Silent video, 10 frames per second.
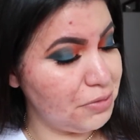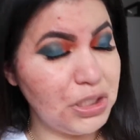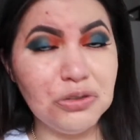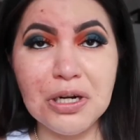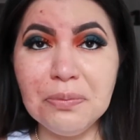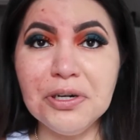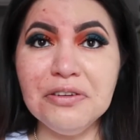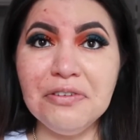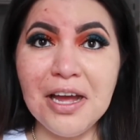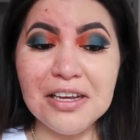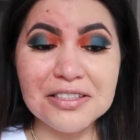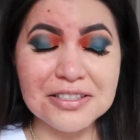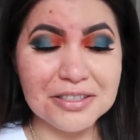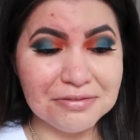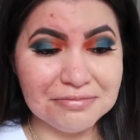It dry pretty
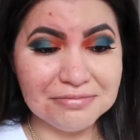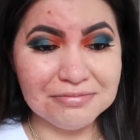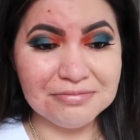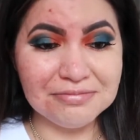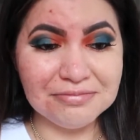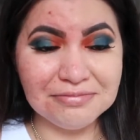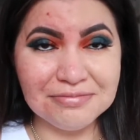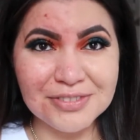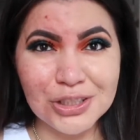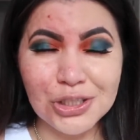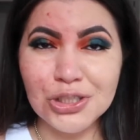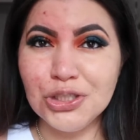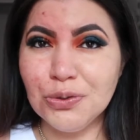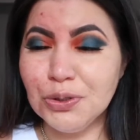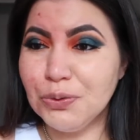fast.
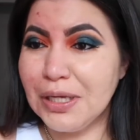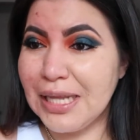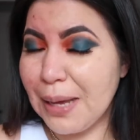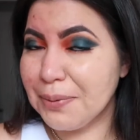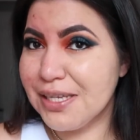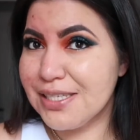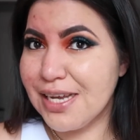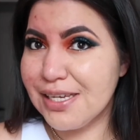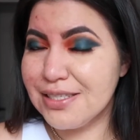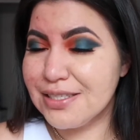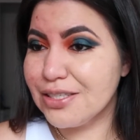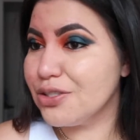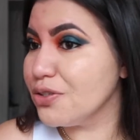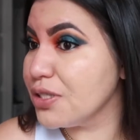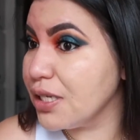Should we do a napkin test
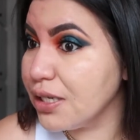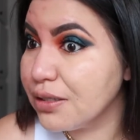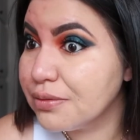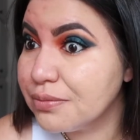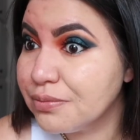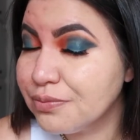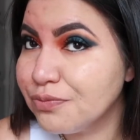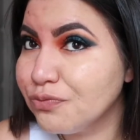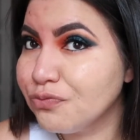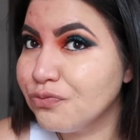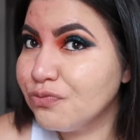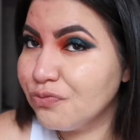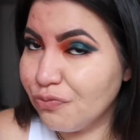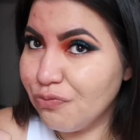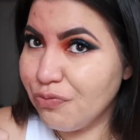to see?
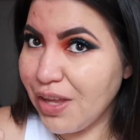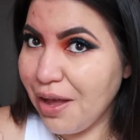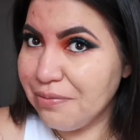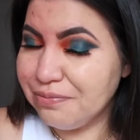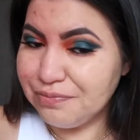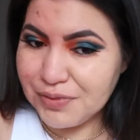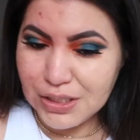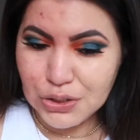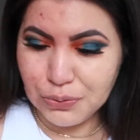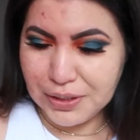yeah, let's do